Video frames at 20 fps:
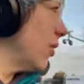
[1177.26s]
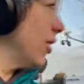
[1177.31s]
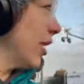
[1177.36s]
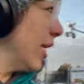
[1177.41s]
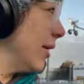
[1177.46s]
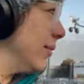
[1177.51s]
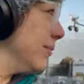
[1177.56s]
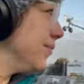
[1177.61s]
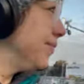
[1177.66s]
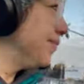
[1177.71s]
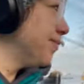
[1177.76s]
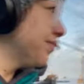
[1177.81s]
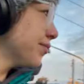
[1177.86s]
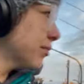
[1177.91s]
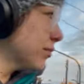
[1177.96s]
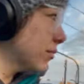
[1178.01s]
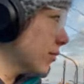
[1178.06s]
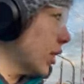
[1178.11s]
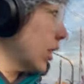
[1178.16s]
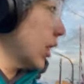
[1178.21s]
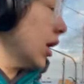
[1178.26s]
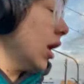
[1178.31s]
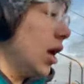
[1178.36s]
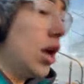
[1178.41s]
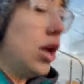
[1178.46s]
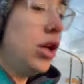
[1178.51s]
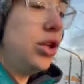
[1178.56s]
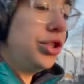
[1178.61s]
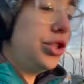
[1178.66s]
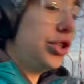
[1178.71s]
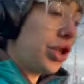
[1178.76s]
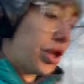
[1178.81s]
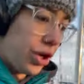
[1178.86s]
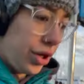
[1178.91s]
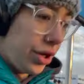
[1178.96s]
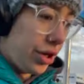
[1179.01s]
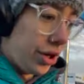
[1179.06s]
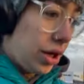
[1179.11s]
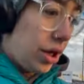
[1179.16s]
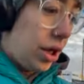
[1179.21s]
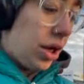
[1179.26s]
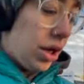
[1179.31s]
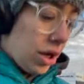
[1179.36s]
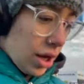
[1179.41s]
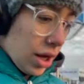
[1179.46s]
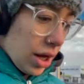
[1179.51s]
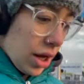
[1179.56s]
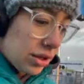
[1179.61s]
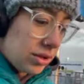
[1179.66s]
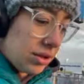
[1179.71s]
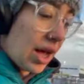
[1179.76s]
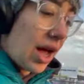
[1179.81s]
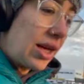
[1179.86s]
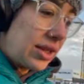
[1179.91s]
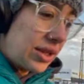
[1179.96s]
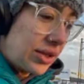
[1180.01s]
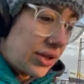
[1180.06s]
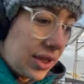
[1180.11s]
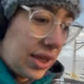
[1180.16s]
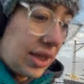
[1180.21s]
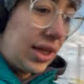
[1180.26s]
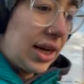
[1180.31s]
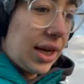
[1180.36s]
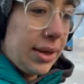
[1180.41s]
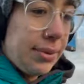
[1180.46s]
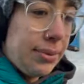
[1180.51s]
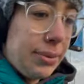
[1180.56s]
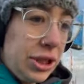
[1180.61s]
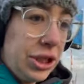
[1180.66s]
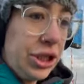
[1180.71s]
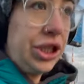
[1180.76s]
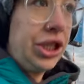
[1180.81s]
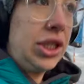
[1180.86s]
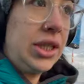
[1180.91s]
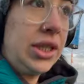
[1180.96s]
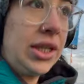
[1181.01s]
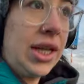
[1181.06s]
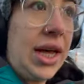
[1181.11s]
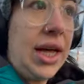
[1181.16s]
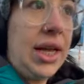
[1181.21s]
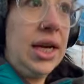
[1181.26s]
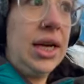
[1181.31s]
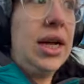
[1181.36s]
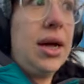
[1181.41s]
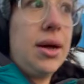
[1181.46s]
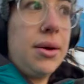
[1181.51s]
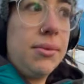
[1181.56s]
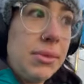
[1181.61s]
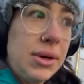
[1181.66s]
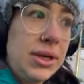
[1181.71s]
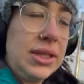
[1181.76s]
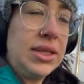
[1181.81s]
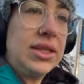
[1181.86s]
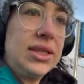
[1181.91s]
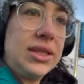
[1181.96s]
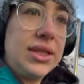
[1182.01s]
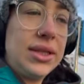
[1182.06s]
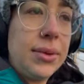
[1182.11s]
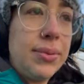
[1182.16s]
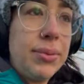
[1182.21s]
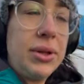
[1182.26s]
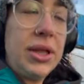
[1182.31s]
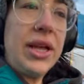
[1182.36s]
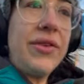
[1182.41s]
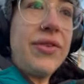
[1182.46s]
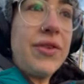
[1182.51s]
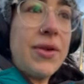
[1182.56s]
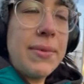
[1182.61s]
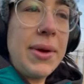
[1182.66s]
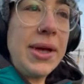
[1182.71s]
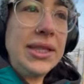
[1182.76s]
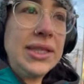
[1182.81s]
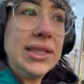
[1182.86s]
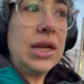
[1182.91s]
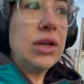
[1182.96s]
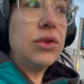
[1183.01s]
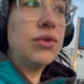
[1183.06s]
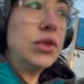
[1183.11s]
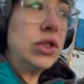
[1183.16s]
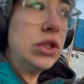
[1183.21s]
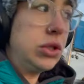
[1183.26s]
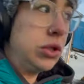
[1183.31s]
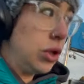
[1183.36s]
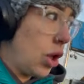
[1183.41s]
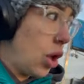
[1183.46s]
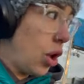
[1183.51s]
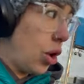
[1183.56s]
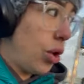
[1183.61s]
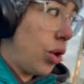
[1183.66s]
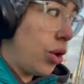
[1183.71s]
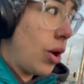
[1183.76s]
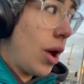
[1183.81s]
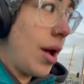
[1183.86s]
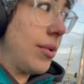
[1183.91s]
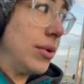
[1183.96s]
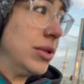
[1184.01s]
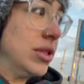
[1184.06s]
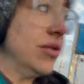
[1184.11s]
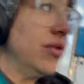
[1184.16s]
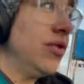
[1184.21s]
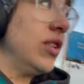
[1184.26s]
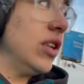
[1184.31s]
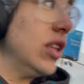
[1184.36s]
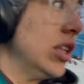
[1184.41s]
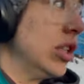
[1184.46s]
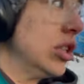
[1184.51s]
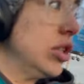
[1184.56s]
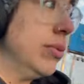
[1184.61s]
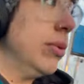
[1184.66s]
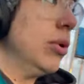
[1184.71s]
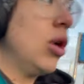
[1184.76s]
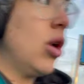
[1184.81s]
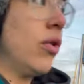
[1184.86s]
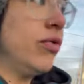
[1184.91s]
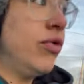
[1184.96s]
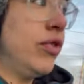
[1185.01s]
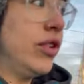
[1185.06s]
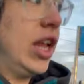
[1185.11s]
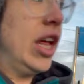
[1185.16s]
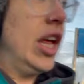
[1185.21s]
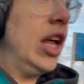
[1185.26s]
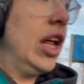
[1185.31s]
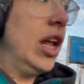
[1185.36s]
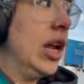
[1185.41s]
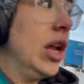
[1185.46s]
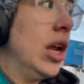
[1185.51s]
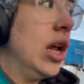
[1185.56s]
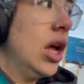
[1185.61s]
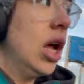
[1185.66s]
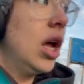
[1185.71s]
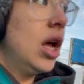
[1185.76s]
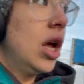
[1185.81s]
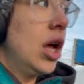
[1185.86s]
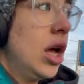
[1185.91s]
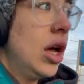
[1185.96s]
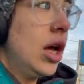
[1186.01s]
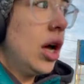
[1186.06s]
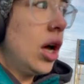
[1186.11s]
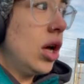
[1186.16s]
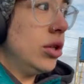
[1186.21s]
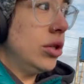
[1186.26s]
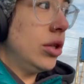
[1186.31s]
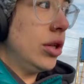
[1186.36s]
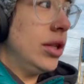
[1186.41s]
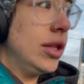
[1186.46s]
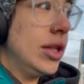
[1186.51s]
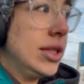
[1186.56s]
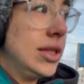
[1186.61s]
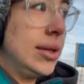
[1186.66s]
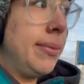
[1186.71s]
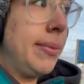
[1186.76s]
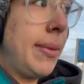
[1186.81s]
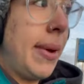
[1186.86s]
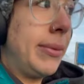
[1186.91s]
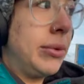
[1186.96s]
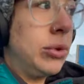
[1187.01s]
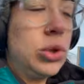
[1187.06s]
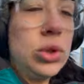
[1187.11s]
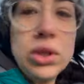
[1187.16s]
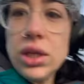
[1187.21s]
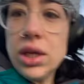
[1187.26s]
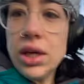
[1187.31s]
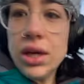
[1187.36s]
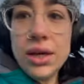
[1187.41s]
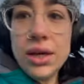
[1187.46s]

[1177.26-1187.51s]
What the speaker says: again. So, last week I mentioned that the belief in myself was low. I wasn't feeling super confident. Hold on, there's some mammals